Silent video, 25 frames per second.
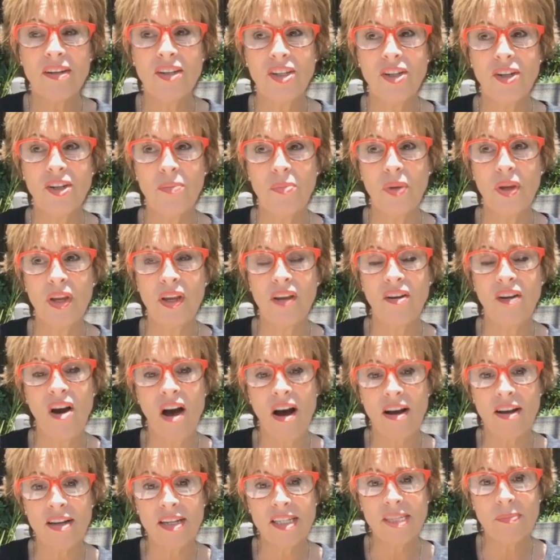to be
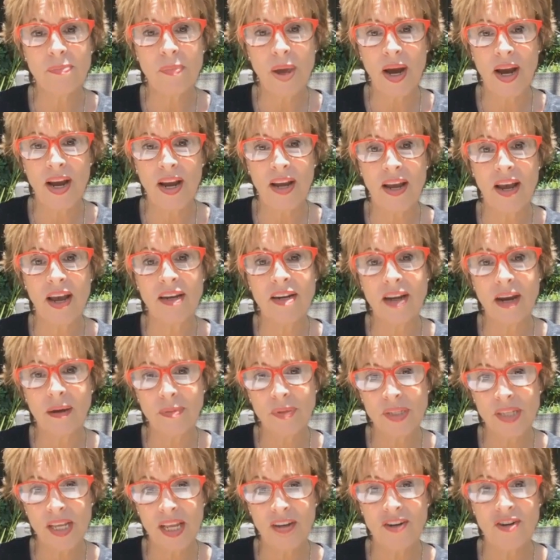caused by an
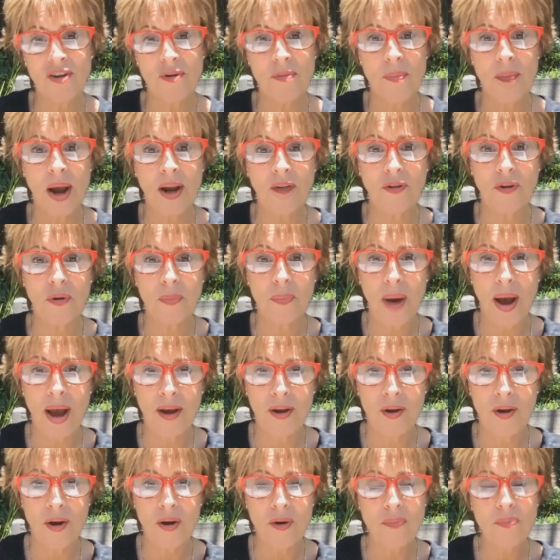upset in your
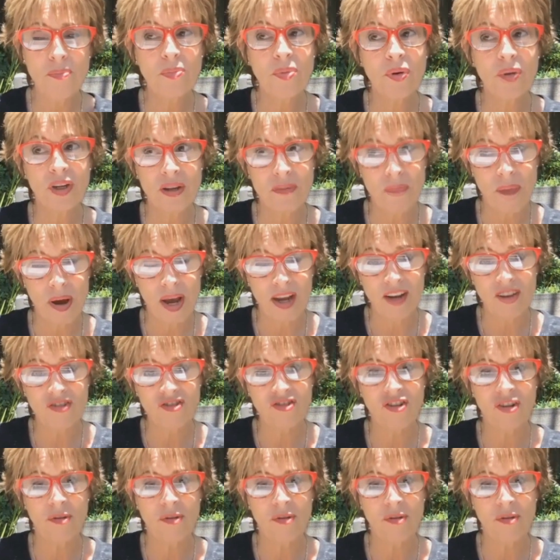microbiome, pretty much.